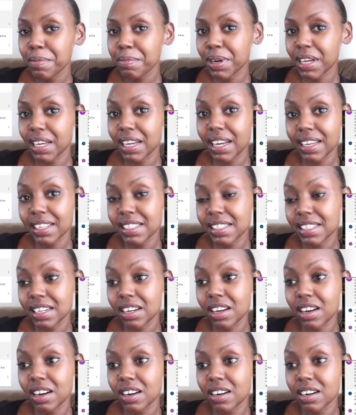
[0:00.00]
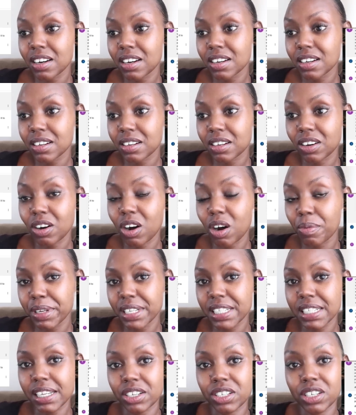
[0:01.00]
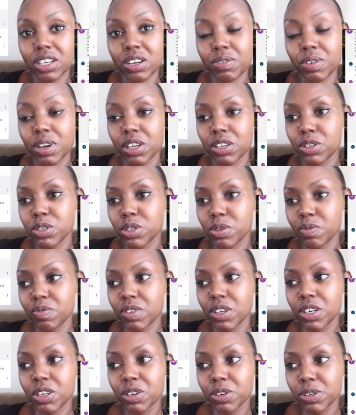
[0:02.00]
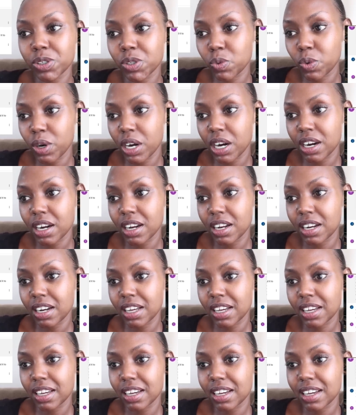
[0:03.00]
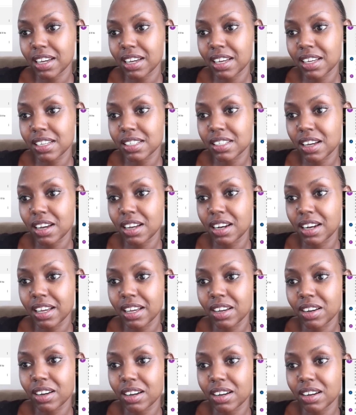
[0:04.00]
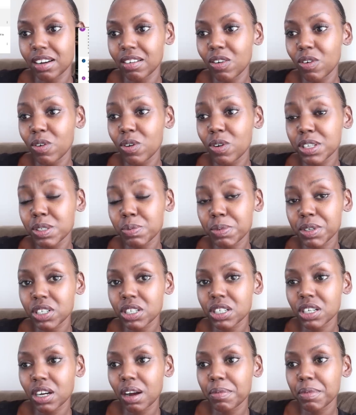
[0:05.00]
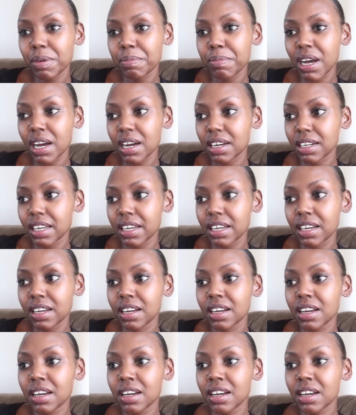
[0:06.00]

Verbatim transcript: but guys in her comment section of her youtube videos where like guys are like oh is patricia coming back like